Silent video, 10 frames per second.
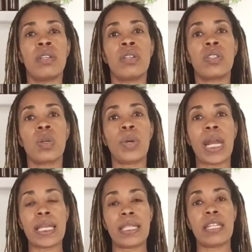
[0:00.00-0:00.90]
So when
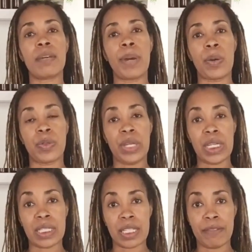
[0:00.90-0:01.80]
I think about
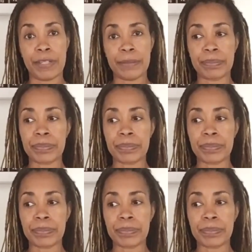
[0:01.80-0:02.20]
Thanksgiving,